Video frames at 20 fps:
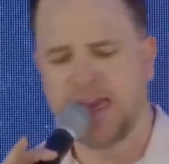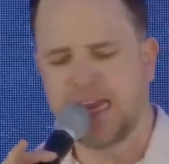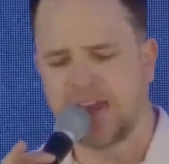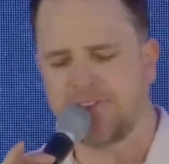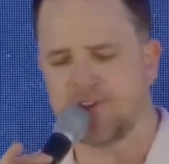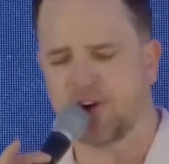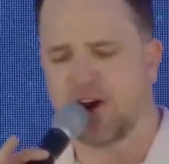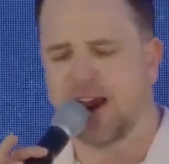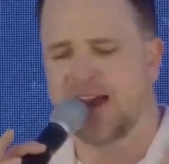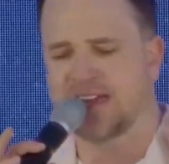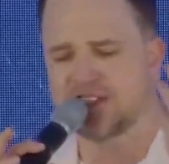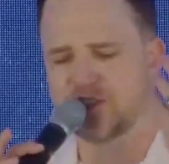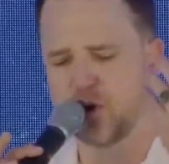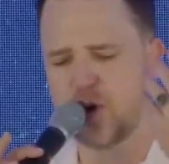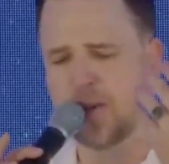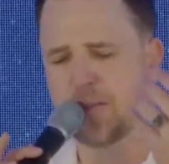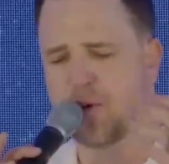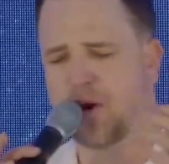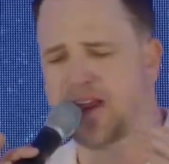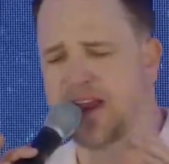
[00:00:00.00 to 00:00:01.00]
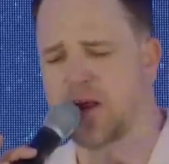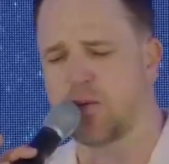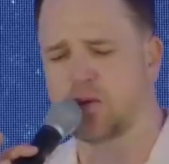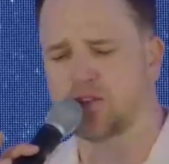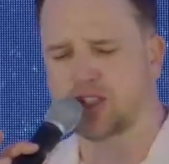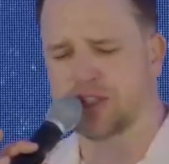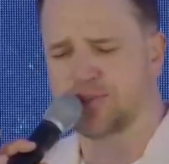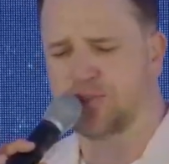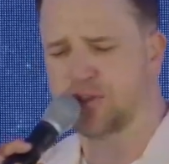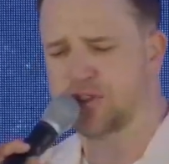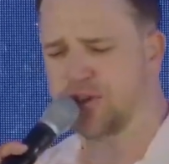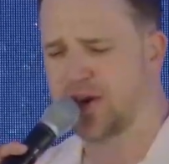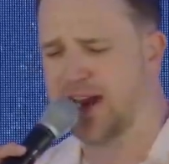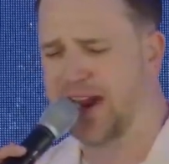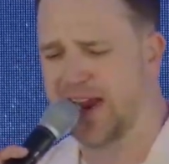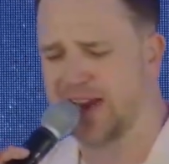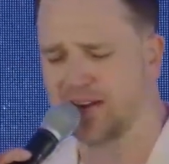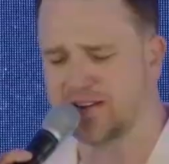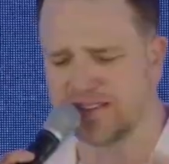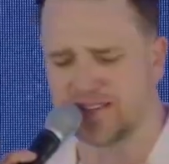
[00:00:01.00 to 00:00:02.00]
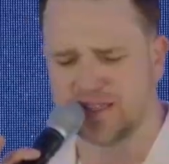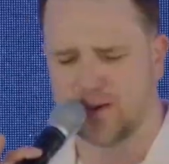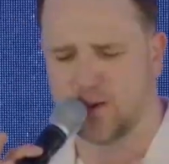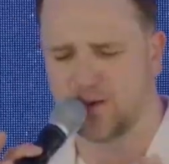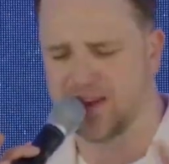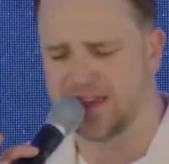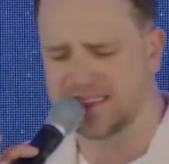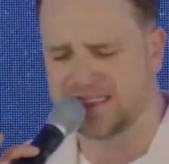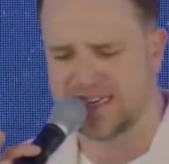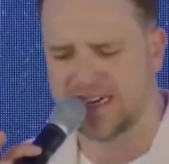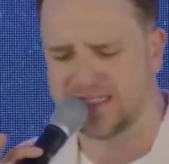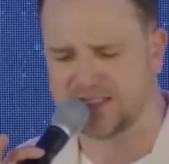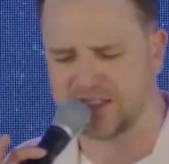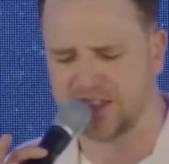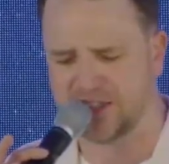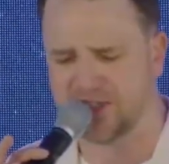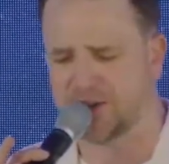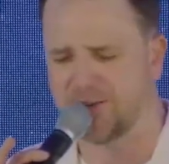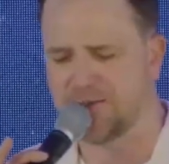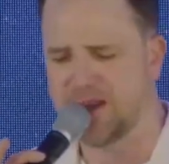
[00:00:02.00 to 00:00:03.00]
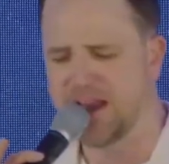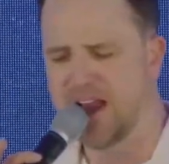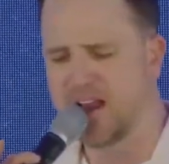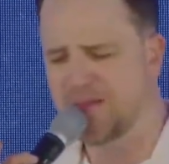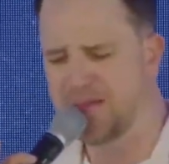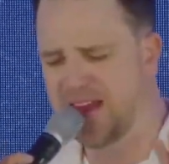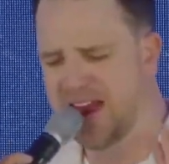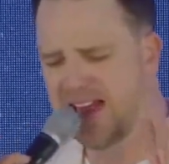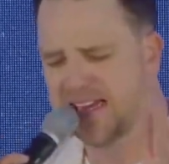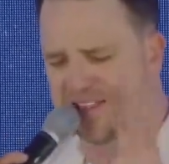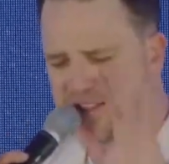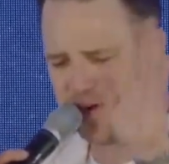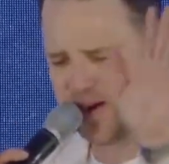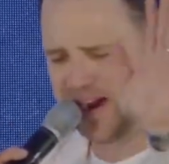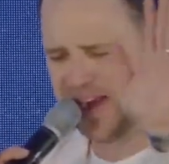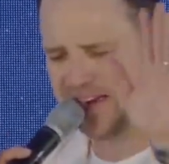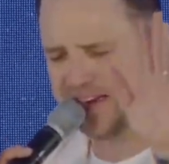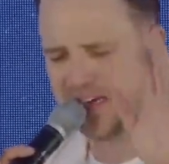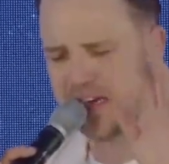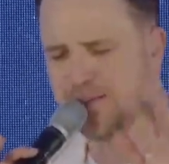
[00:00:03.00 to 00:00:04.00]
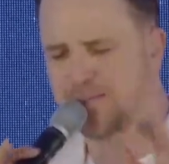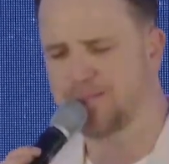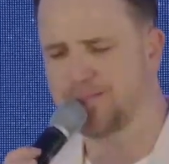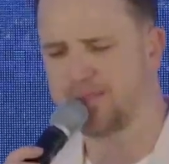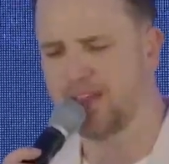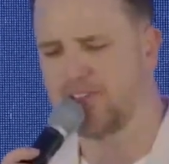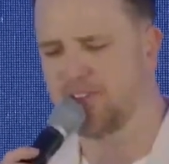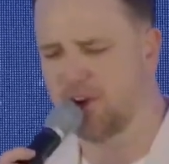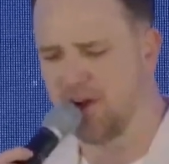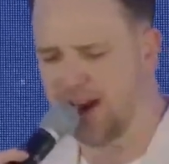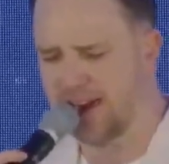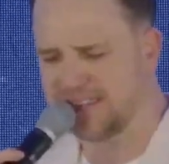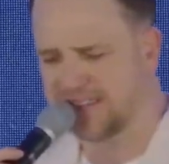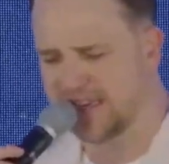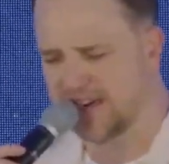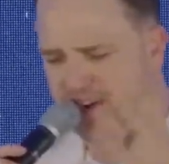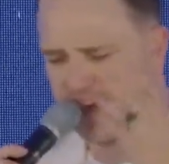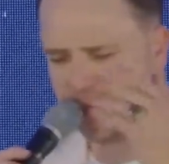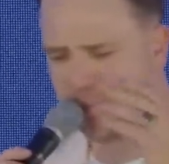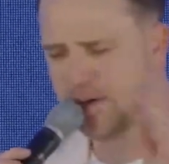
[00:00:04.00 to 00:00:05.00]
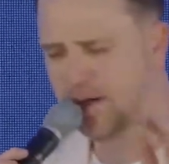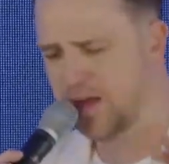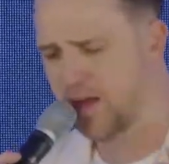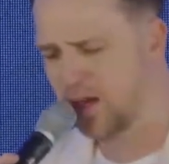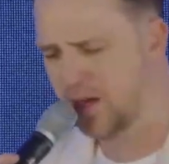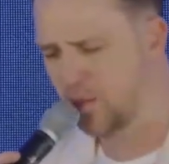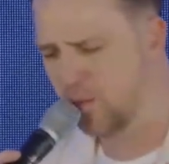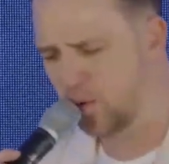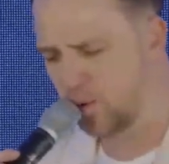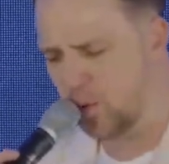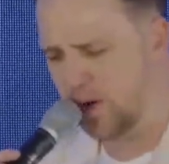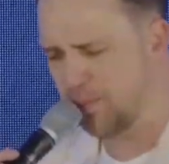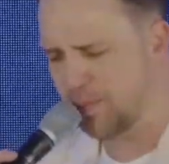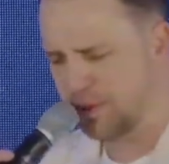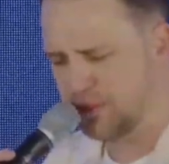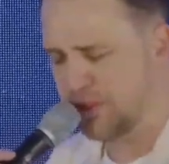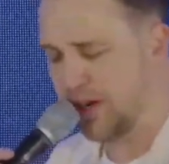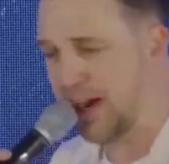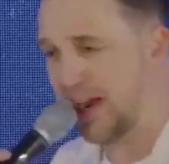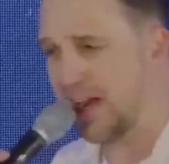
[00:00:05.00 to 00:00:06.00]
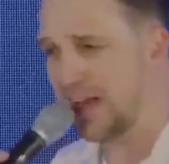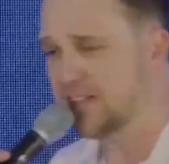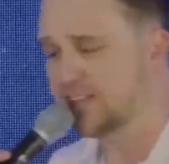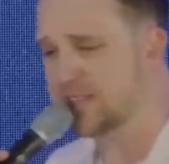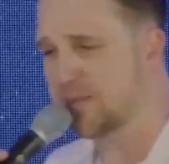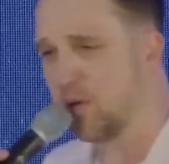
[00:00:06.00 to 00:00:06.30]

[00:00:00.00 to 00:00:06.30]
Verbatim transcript: If your hands are up right now, would you just put your hand on someone that's next to you that has their hand up? If your hand's not up, put your hands.